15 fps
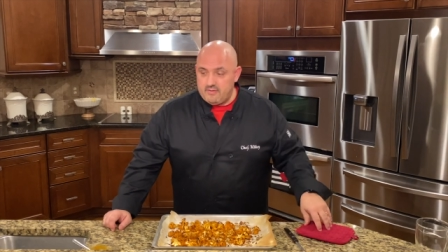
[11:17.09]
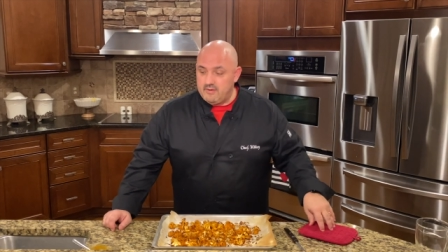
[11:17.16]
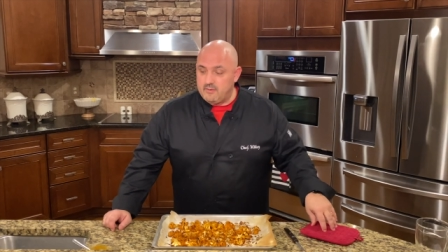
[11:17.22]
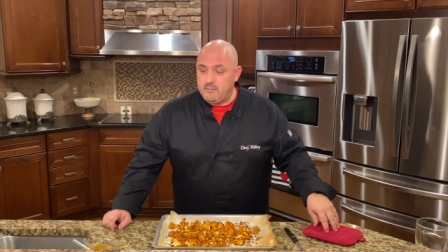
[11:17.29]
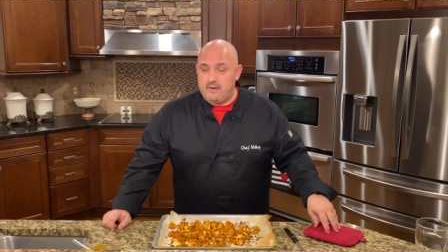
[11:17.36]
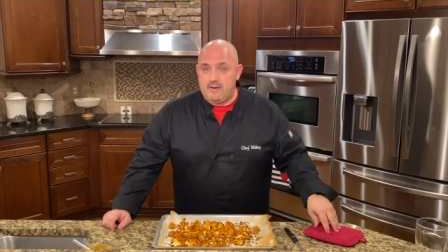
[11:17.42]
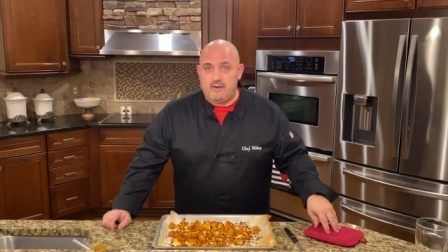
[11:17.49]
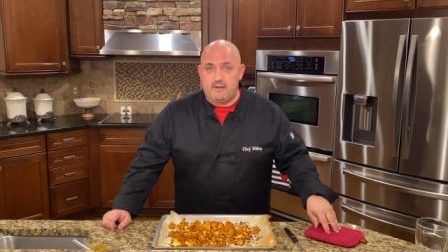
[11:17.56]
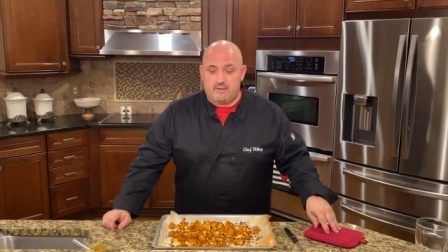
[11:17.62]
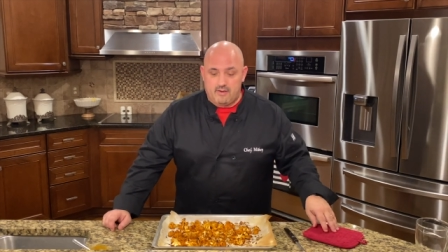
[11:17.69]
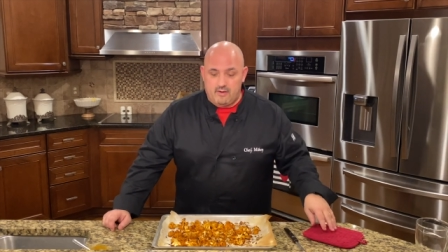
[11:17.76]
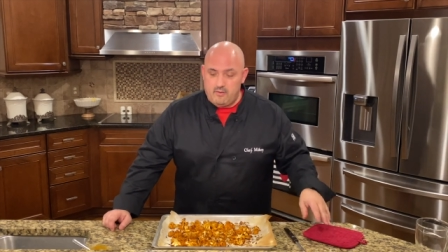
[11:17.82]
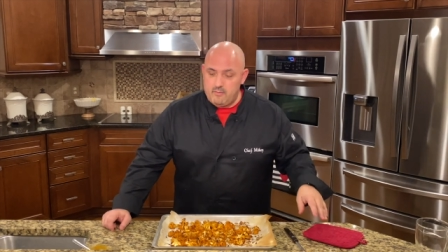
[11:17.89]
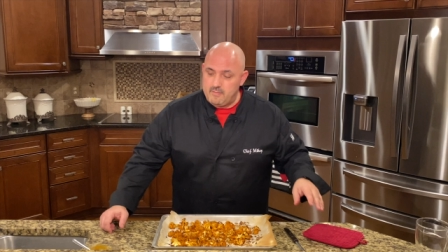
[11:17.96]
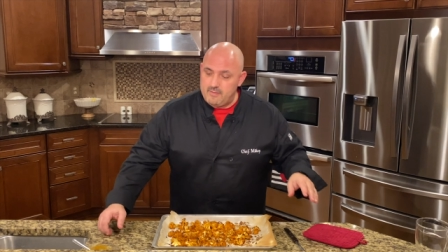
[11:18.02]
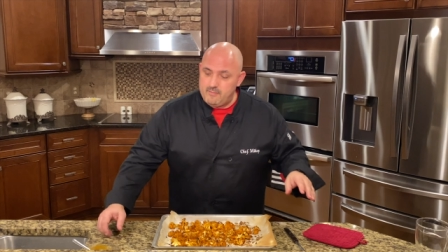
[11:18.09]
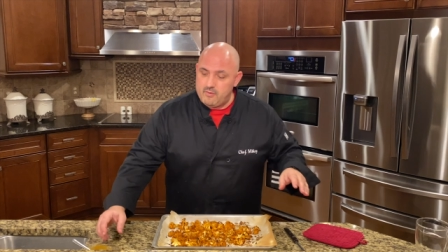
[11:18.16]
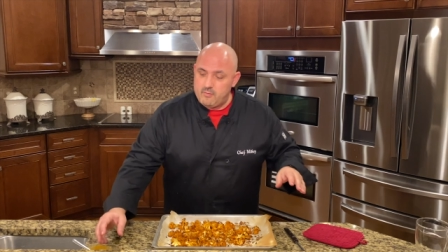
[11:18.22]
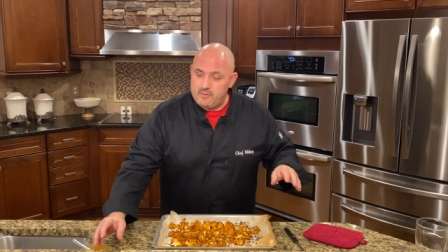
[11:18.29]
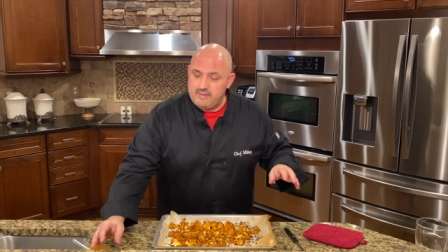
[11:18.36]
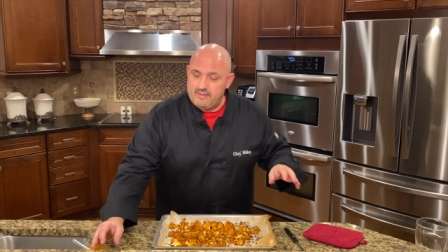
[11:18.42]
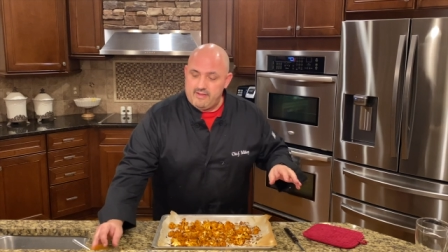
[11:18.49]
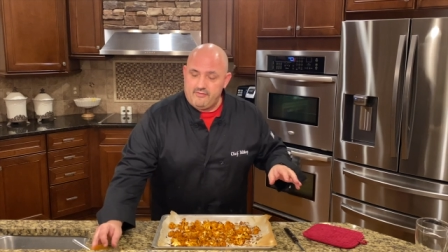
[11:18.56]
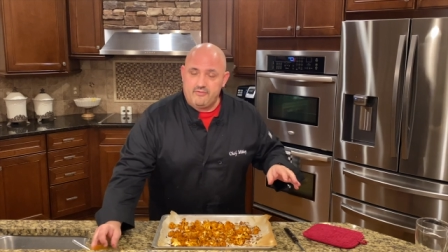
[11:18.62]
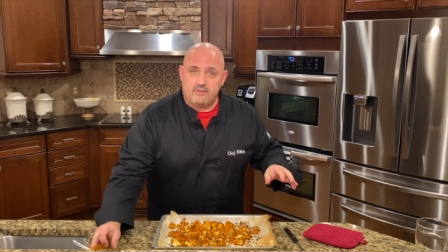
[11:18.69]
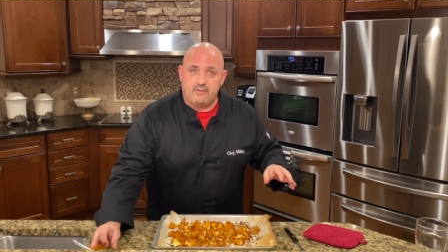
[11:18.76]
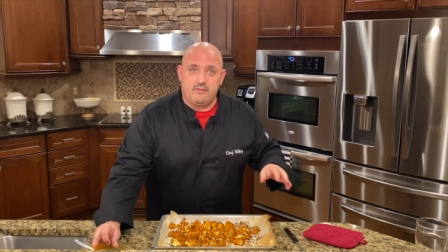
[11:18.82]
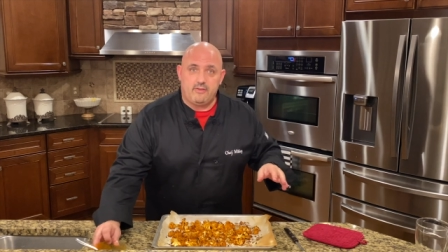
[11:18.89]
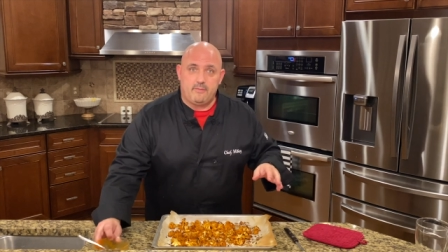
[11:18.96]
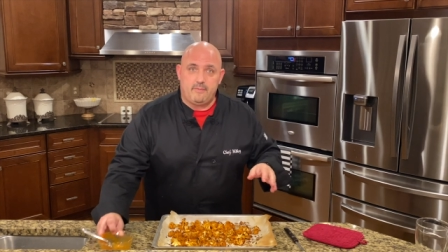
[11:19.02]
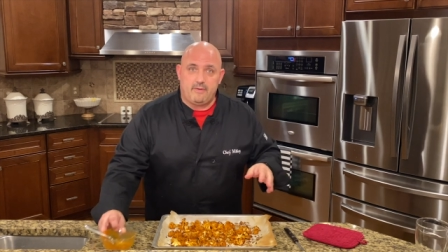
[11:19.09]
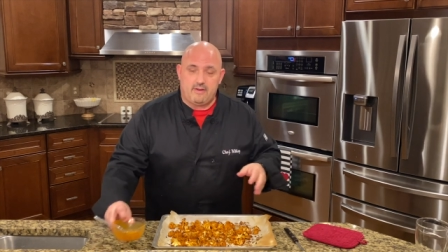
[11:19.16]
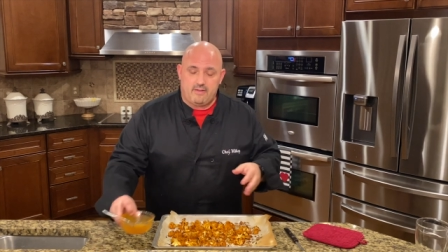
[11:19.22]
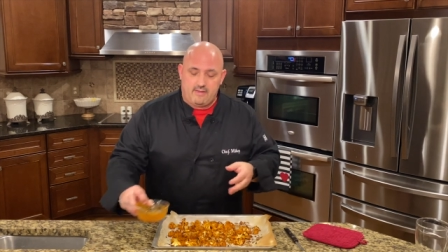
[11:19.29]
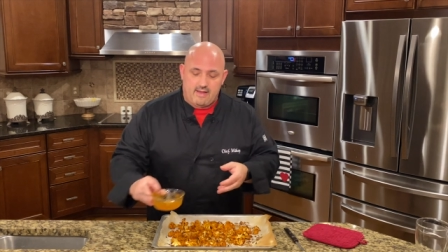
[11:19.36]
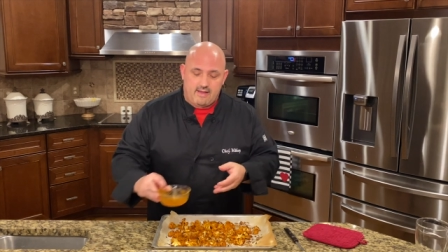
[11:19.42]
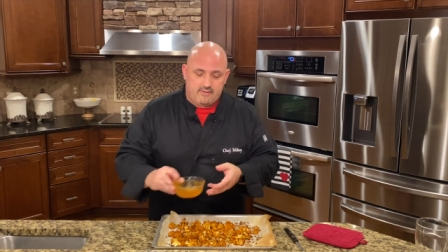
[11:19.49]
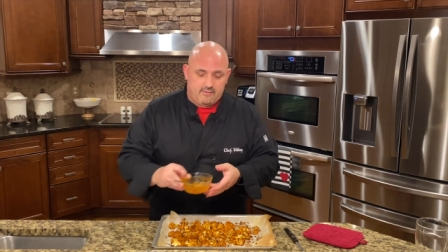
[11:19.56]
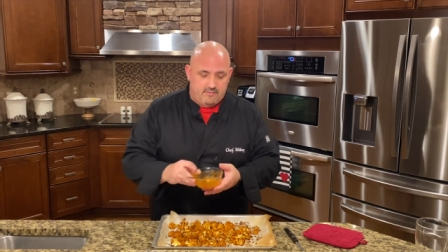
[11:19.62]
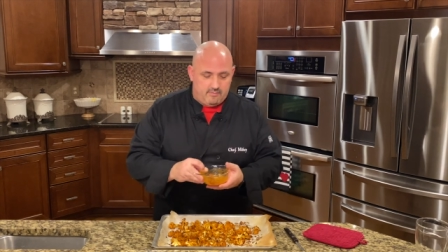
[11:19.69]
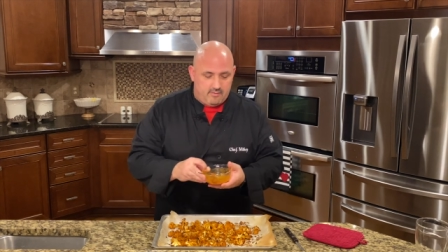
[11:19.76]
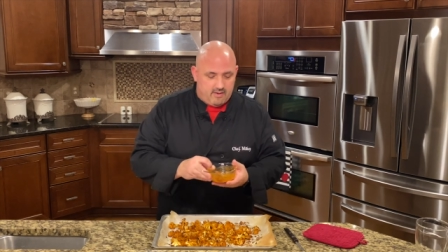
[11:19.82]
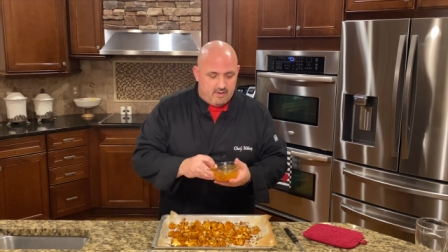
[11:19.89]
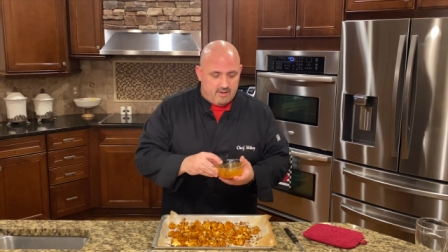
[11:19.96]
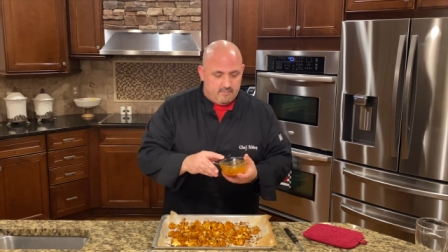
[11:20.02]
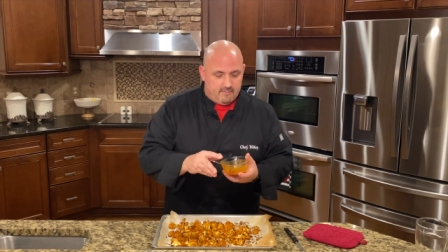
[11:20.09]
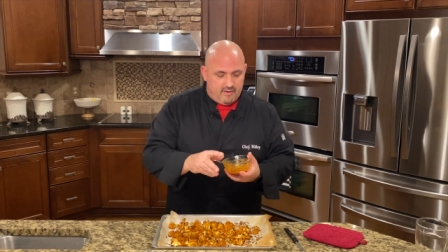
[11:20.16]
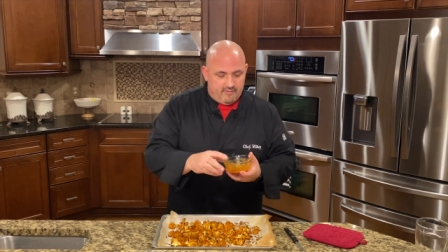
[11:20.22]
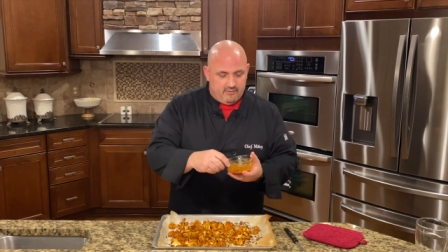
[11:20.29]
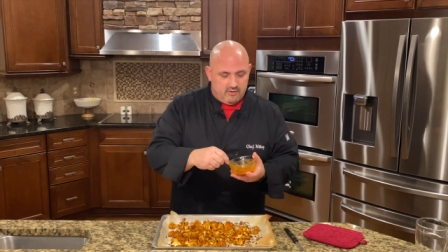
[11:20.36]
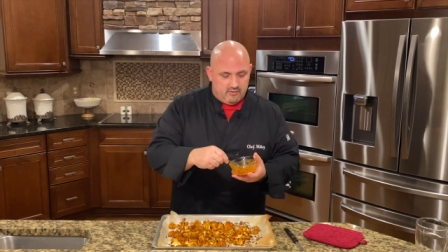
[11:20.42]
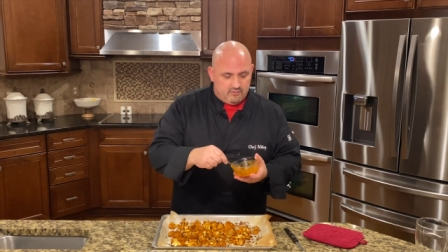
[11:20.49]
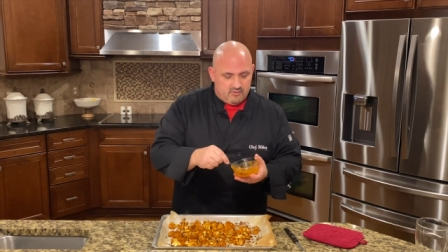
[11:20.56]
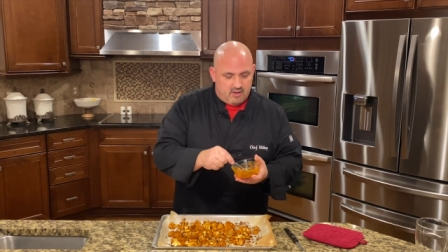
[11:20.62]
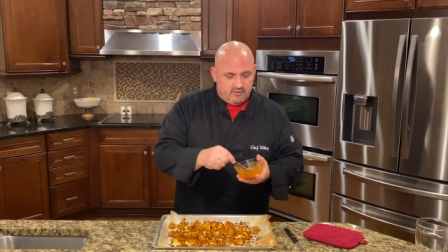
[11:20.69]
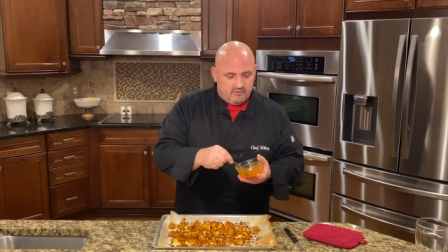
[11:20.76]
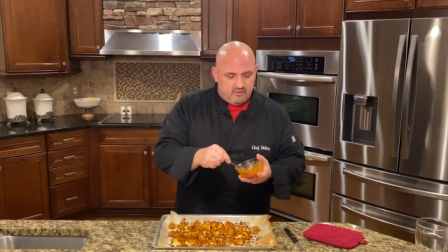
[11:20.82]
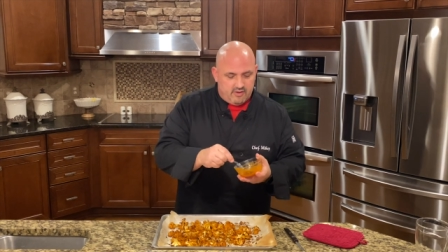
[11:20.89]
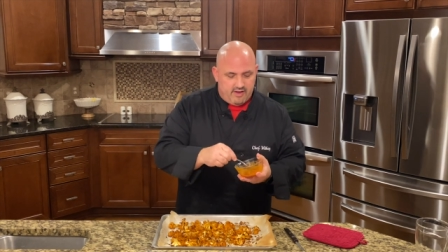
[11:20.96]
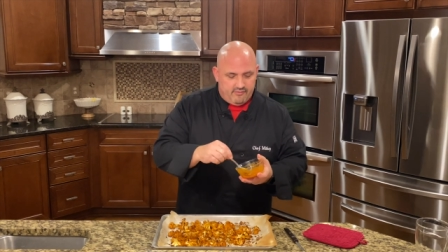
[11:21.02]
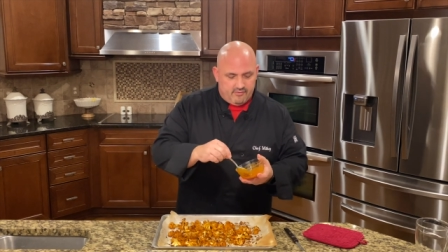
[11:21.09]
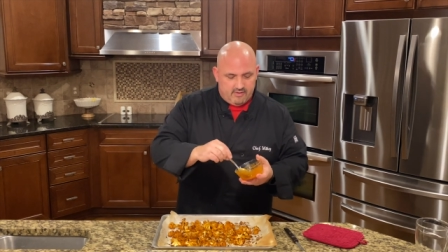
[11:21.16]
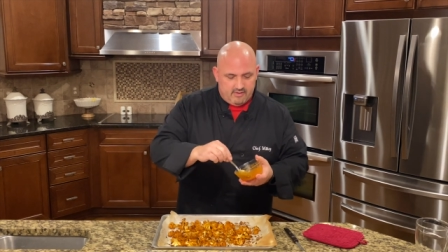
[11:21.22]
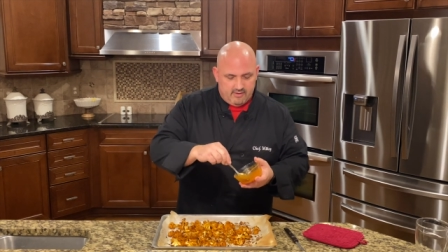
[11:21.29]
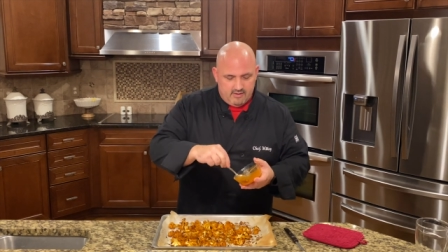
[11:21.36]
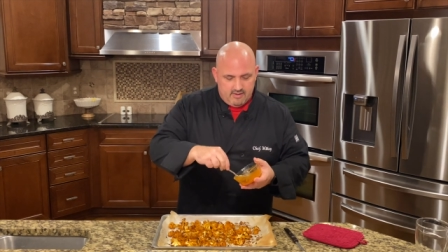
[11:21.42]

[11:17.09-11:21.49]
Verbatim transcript: They're ready to go. Remember, we left a little bit of that uh, buffalo sauce left.